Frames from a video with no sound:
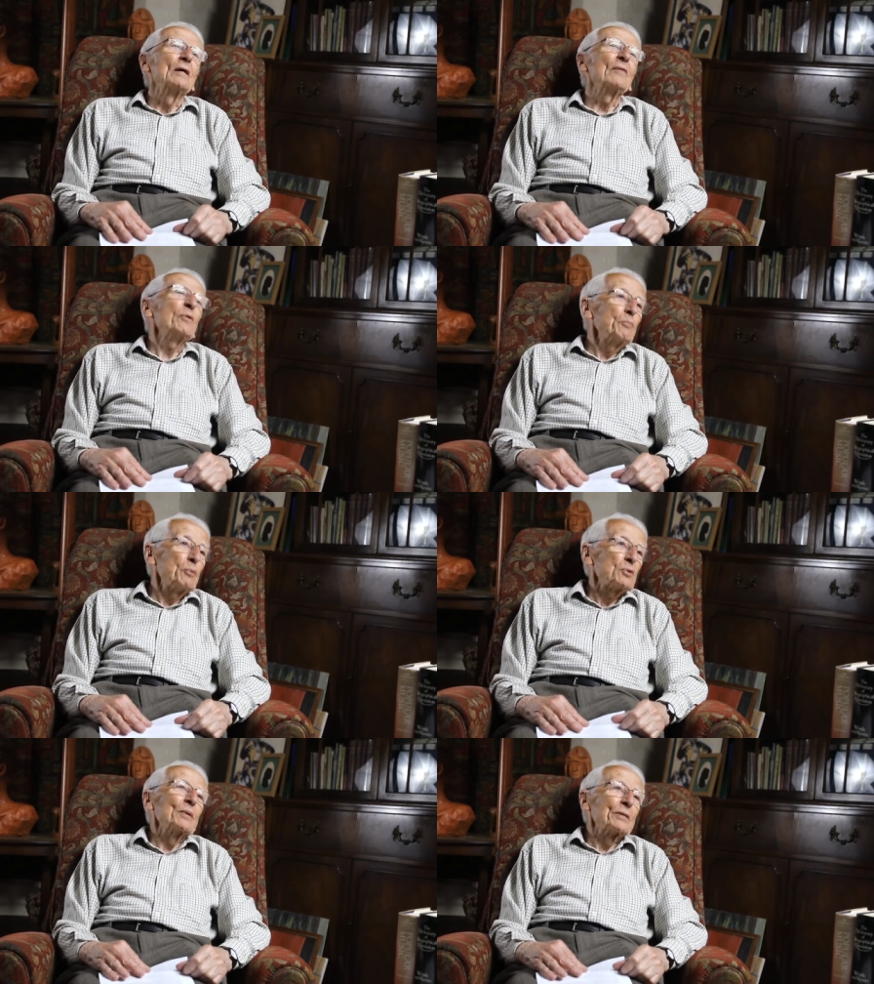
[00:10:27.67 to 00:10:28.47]
If you
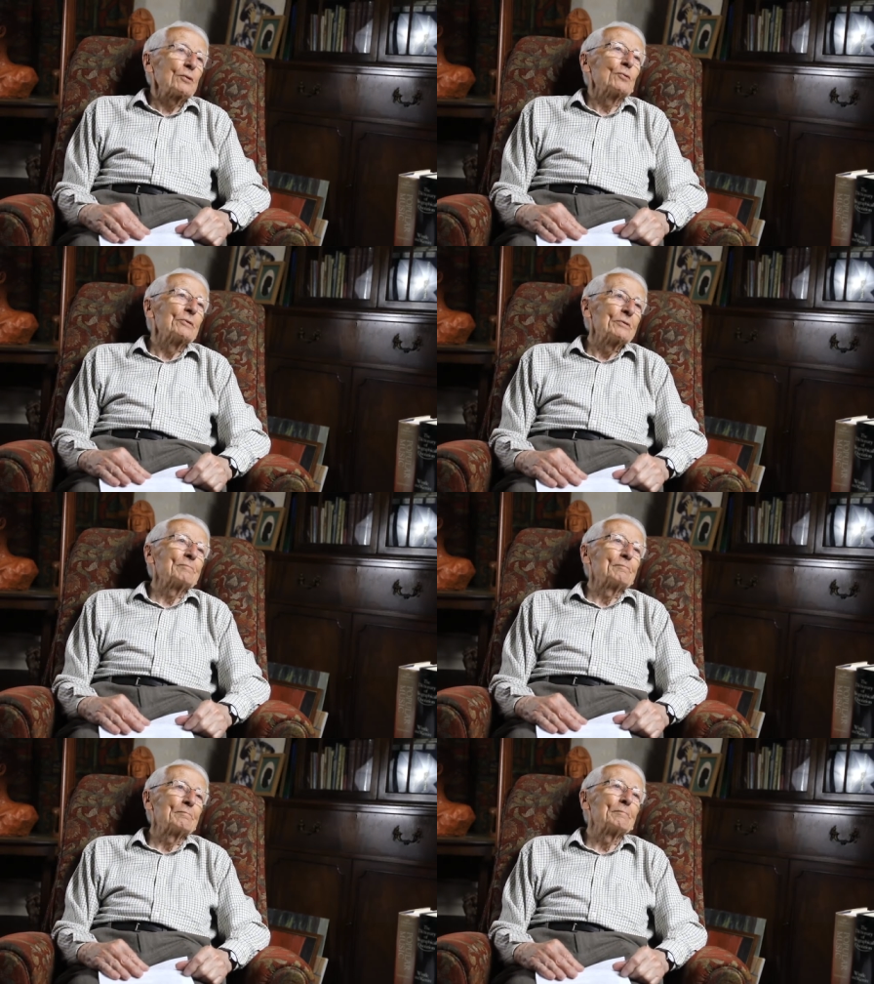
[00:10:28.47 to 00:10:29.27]
put me in a corner,
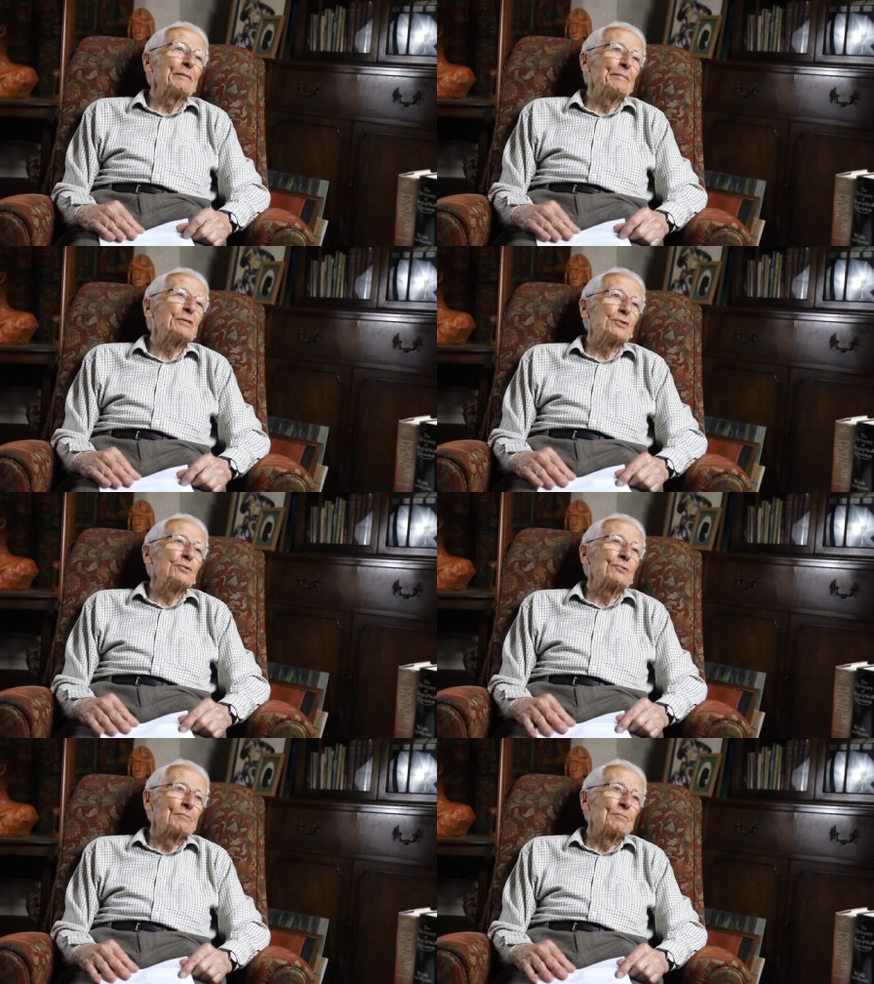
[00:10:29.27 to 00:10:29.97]
make me choose.